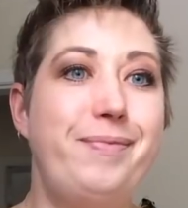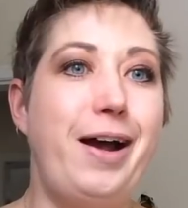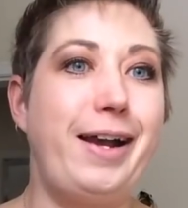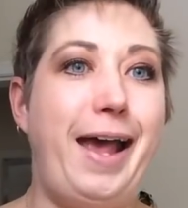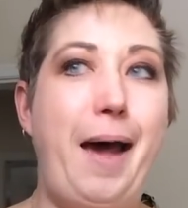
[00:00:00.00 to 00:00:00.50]

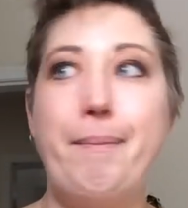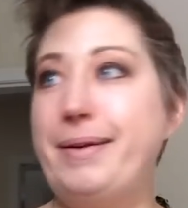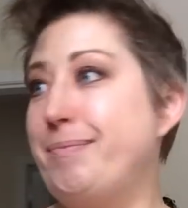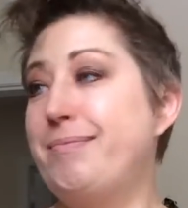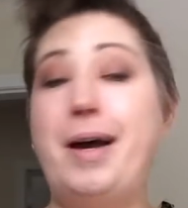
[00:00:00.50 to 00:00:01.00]
not going to
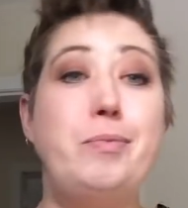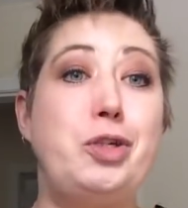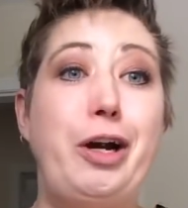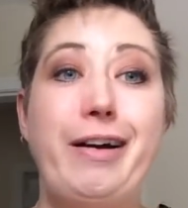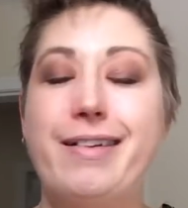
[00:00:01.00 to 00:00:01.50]
happen, I'm
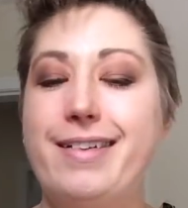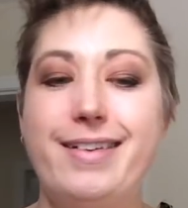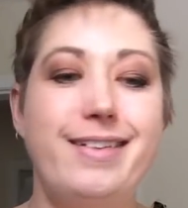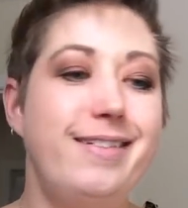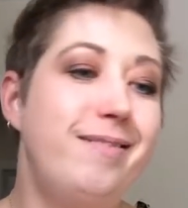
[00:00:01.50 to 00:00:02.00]
sure.
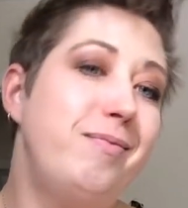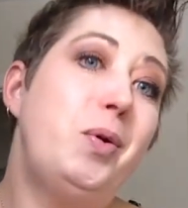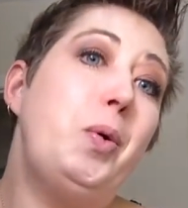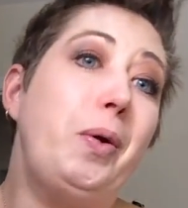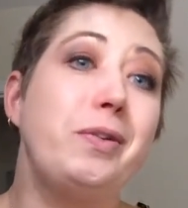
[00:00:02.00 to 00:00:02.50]

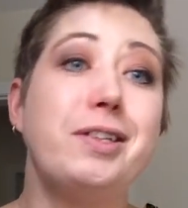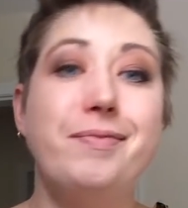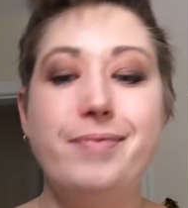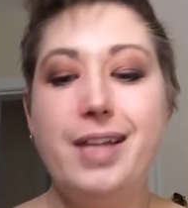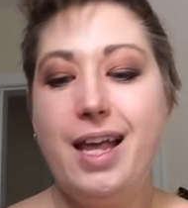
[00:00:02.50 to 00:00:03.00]
Who knows?
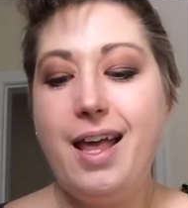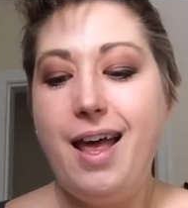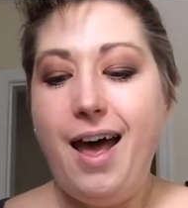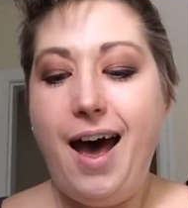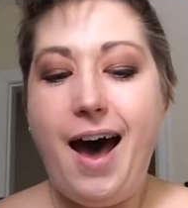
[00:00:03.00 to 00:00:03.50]

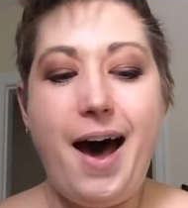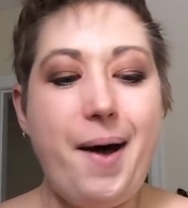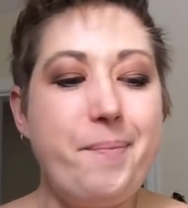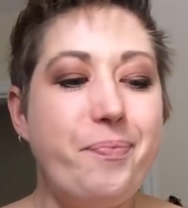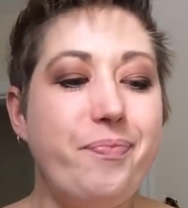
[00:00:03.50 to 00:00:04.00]

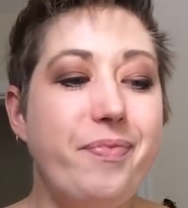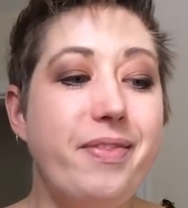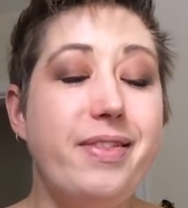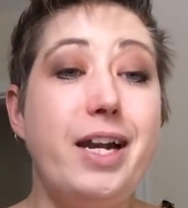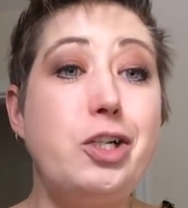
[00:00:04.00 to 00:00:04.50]

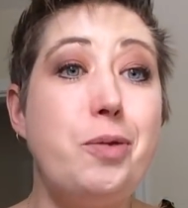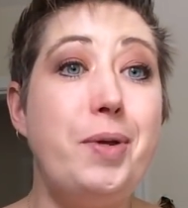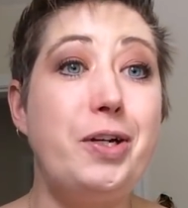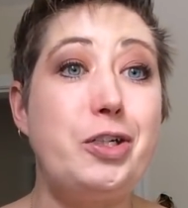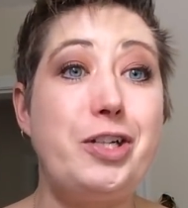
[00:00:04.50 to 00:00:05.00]
Then I should
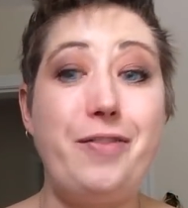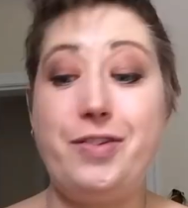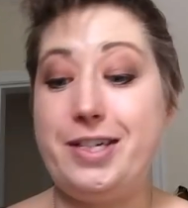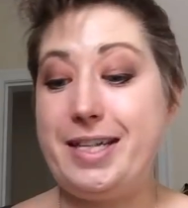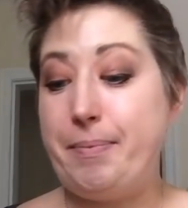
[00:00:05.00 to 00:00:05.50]
be in good shape
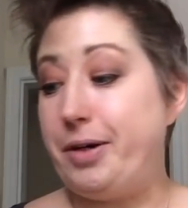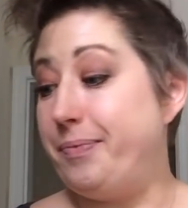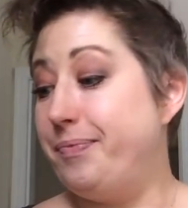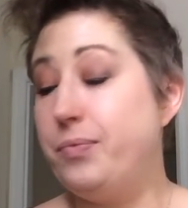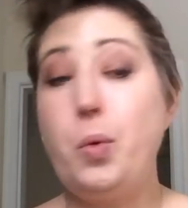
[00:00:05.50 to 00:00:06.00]
for December.
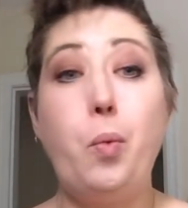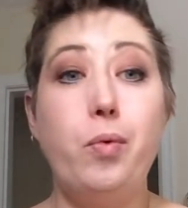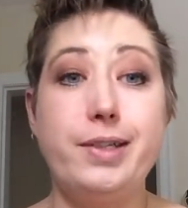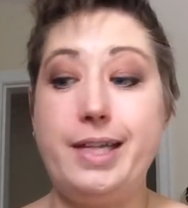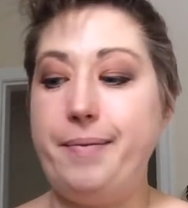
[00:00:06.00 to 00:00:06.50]

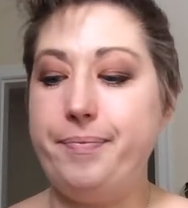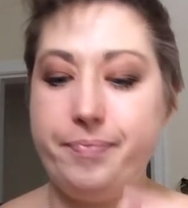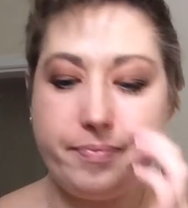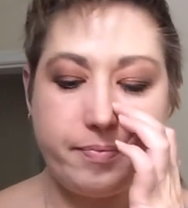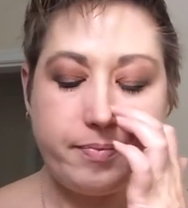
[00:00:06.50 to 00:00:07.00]
We'll see.
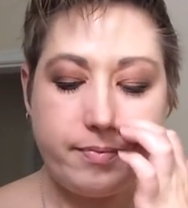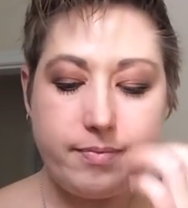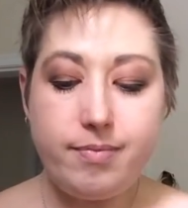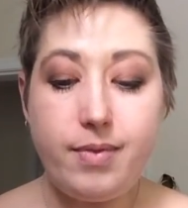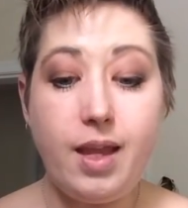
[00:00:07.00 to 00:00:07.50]

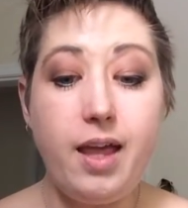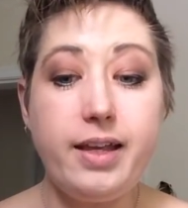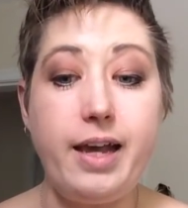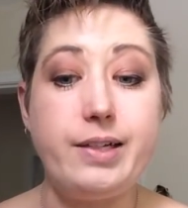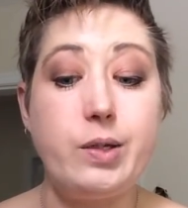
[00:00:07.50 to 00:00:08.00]

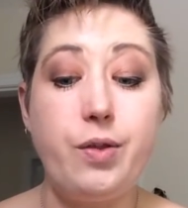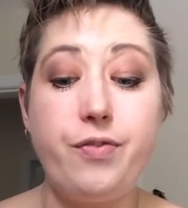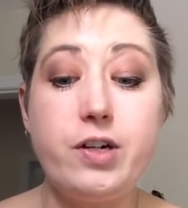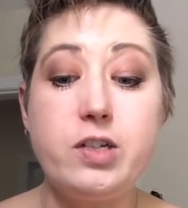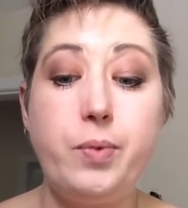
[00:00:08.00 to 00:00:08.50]
Okay, so the
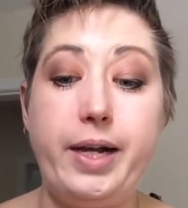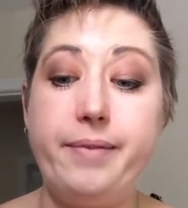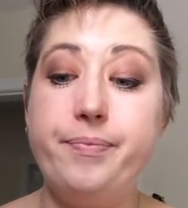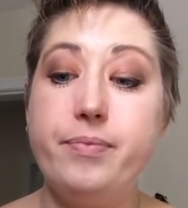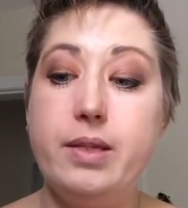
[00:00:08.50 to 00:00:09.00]
first
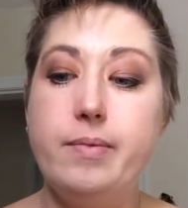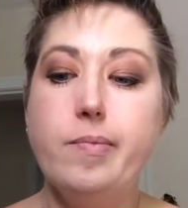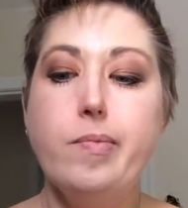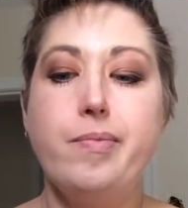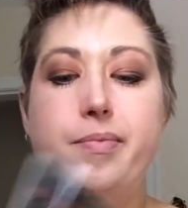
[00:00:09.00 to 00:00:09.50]
one
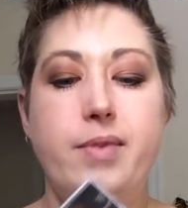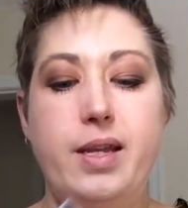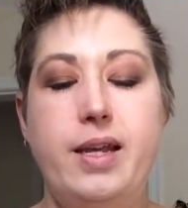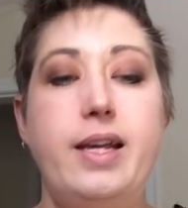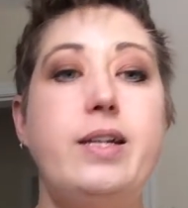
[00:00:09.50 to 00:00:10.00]

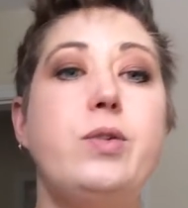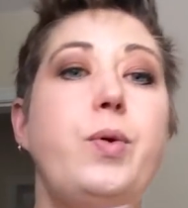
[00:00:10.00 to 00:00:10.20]
is